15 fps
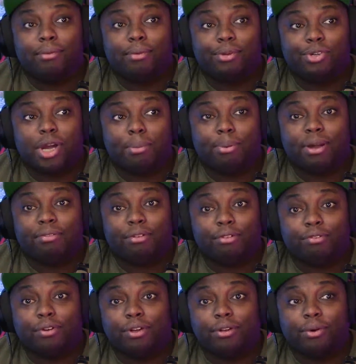will chop off
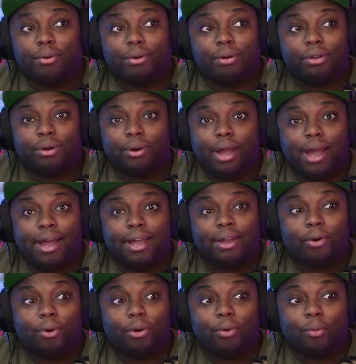your foot or your eye
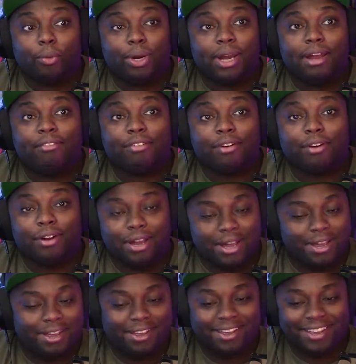or whatever
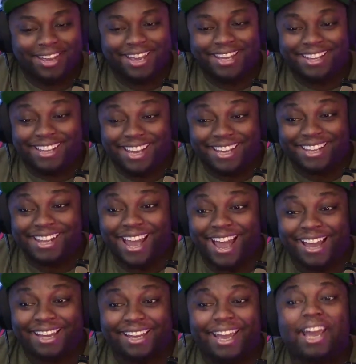and
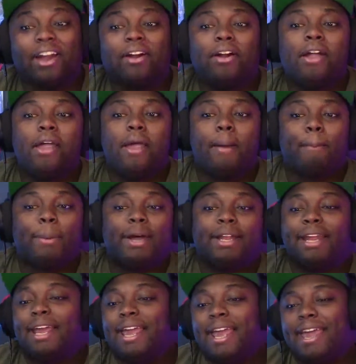not care.
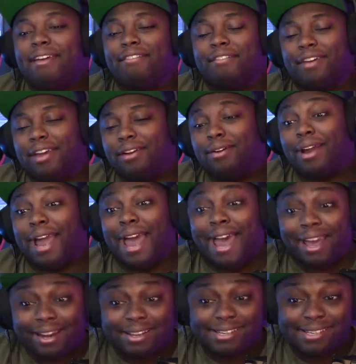But if Vader
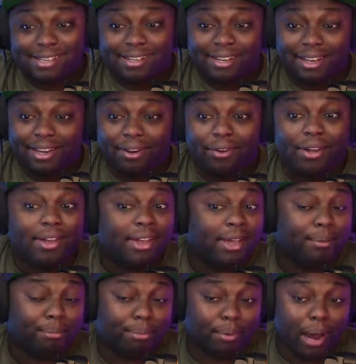had a seat here,
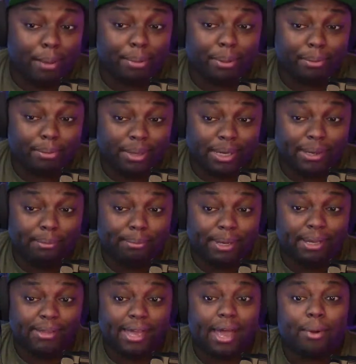it'd probably
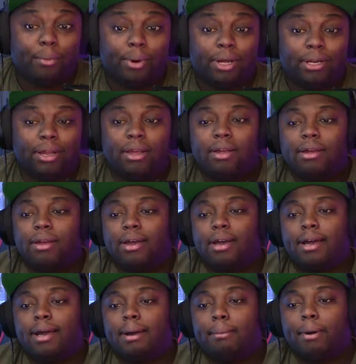be that one.
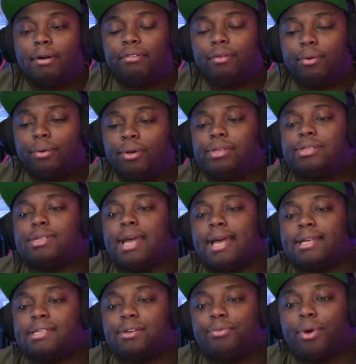Of course,
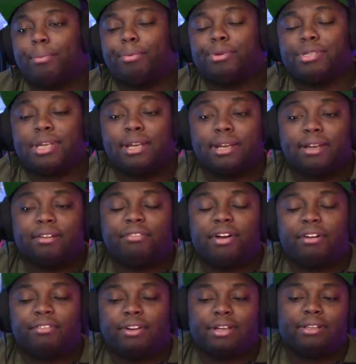as the representative
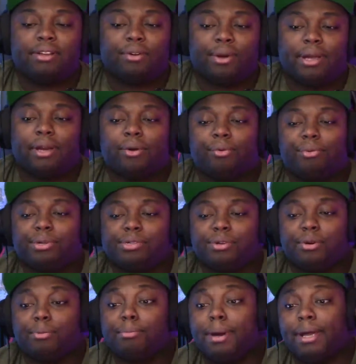of it, the Grand
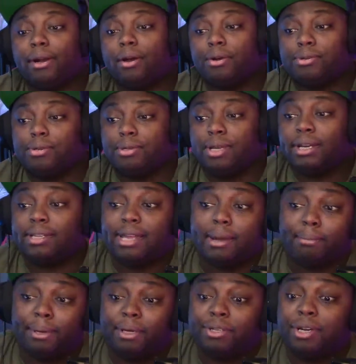Inquisitor might also take
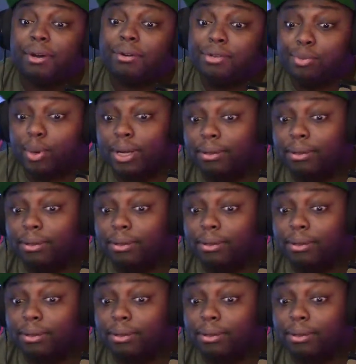that big chair as